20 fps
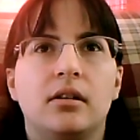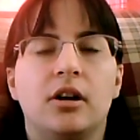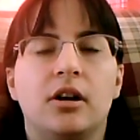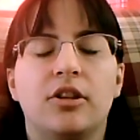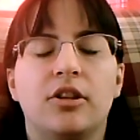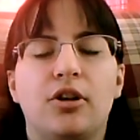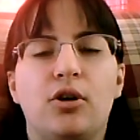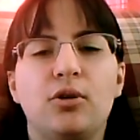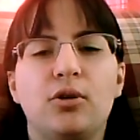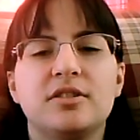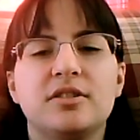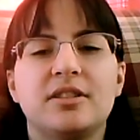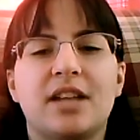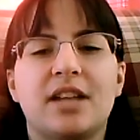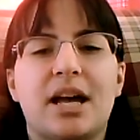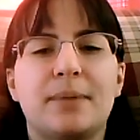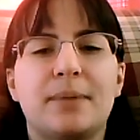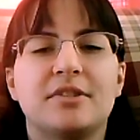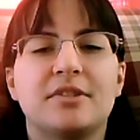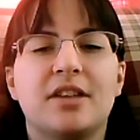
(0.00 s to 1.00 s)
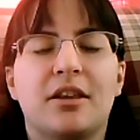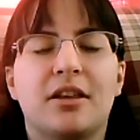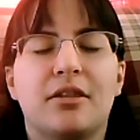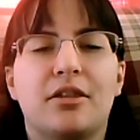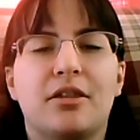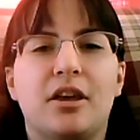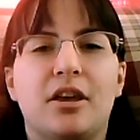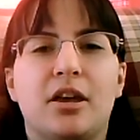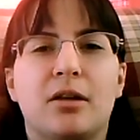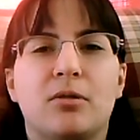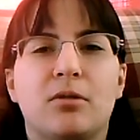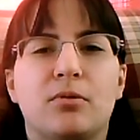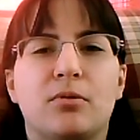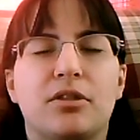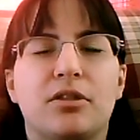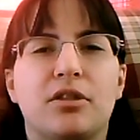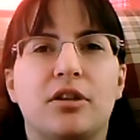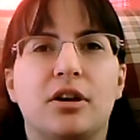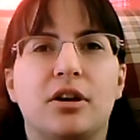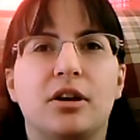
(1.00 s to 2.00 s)
uh, the whole slapstick thing with
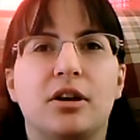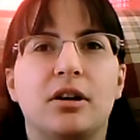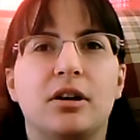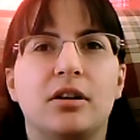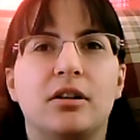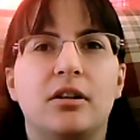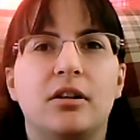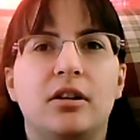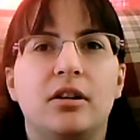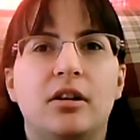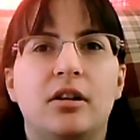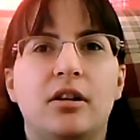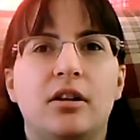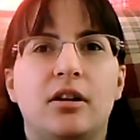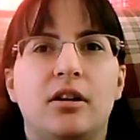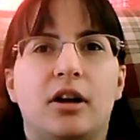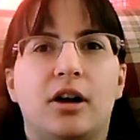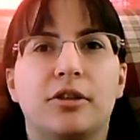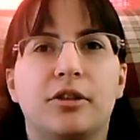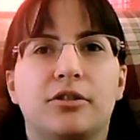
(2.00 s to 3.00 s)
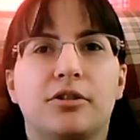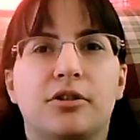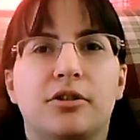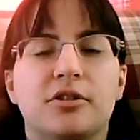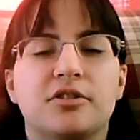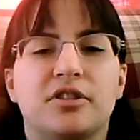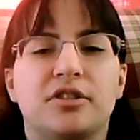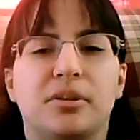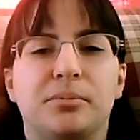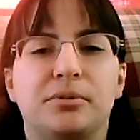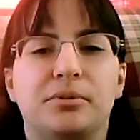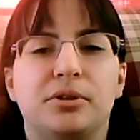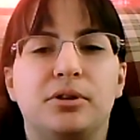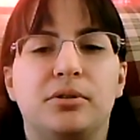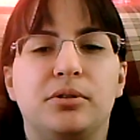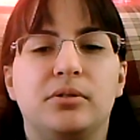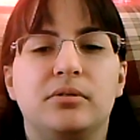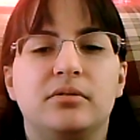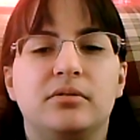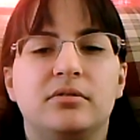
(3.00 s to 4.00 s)
the hunters on the
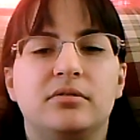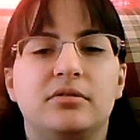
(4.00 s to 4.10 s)
boat